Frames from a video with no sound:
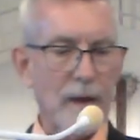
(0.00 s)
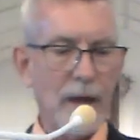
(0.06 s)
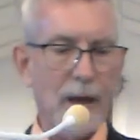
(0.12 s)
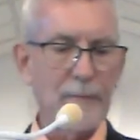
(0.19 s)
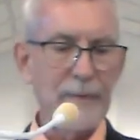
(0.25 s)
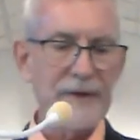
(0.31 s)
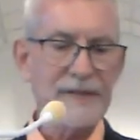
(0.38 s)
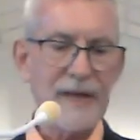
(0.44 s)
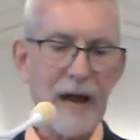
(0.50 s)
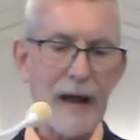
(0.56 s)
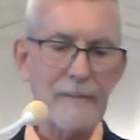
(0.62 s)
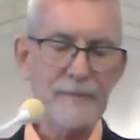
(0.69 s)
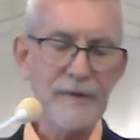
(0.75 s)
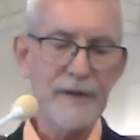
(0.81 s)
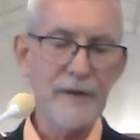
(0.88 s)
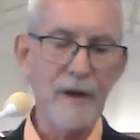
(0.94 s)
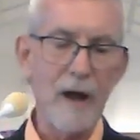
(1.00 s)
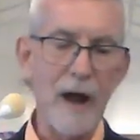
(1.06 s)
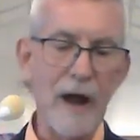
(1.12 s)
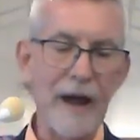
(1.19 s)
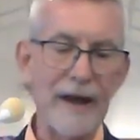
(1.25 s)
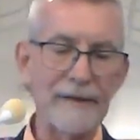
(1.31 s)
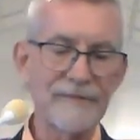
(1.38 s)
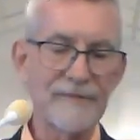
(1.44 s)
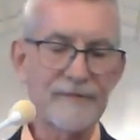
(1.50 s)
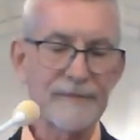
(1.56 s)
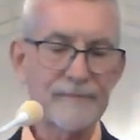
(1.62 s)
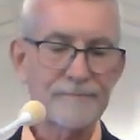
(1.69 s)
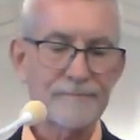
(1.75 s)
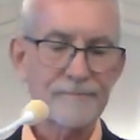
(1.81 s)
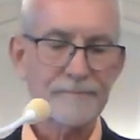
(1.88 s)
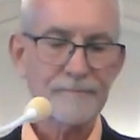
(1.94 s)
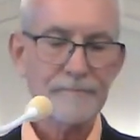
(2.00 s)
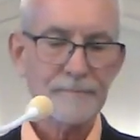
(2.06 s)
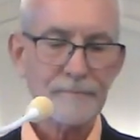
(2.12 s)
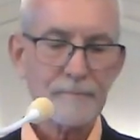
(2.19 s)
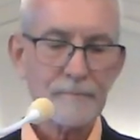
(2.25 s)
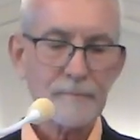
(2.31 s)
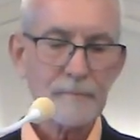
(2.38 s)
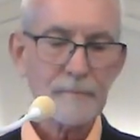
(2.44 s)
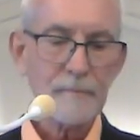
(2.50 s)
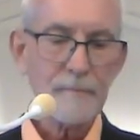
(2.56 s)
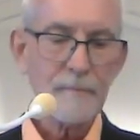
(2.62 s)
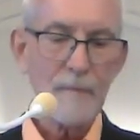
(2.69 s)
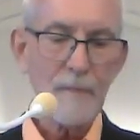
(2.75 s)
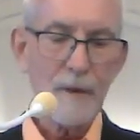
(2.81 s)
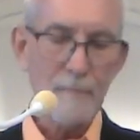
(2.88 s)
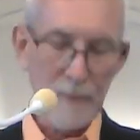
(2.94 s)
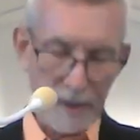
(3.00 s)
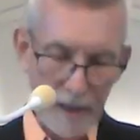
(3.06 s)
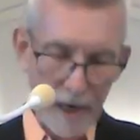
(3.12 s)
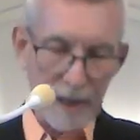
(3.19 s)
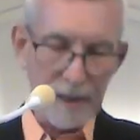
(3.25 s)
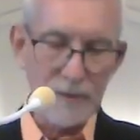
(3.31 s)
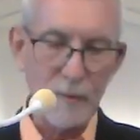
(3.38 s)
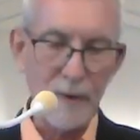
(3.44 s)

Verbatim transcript: How many times in life, because